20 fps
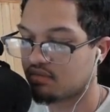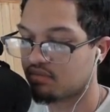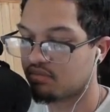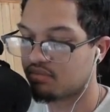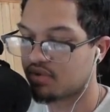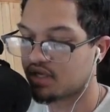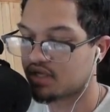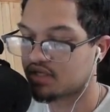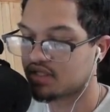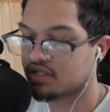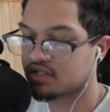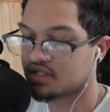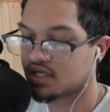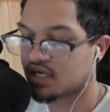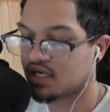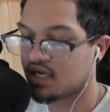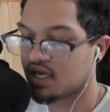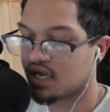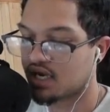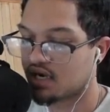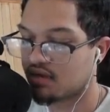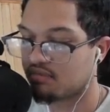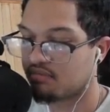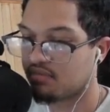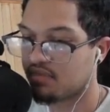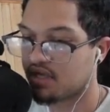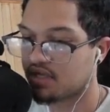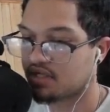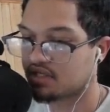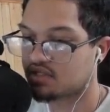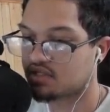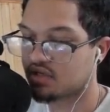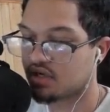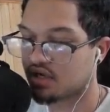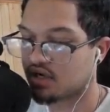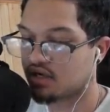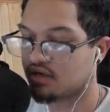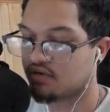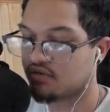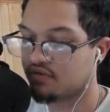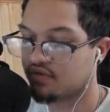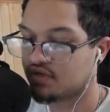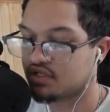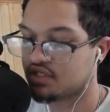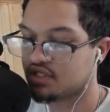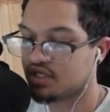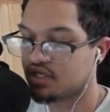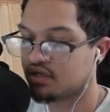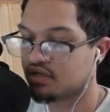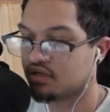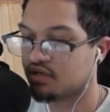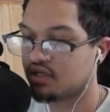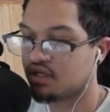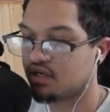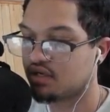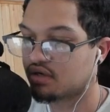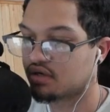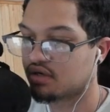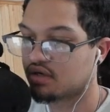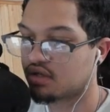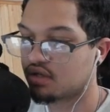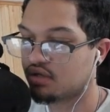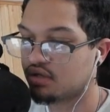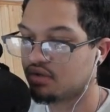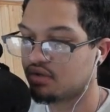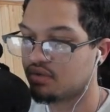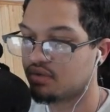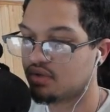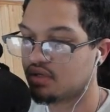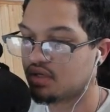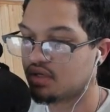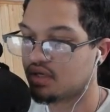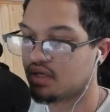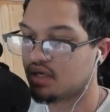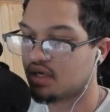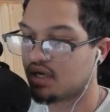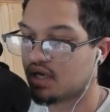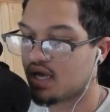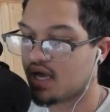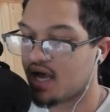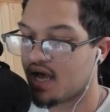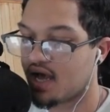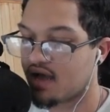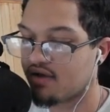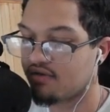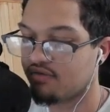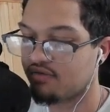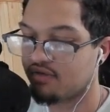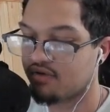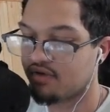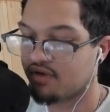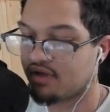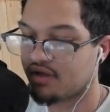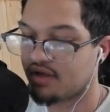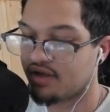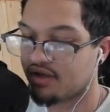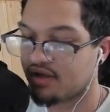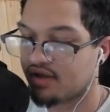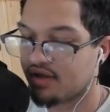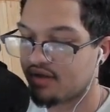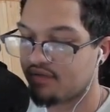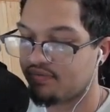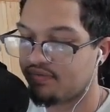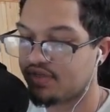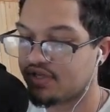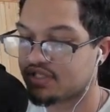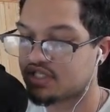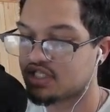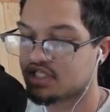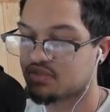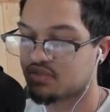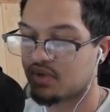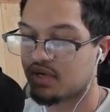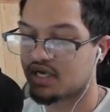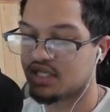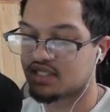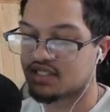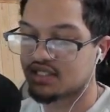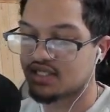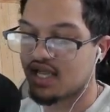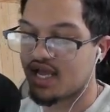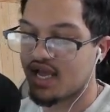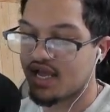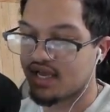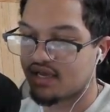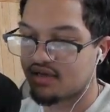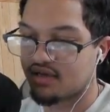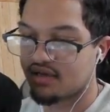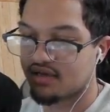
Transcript: Brothers ain't got a mother truckin' for jittle nittle clue. I've... This is what it's like.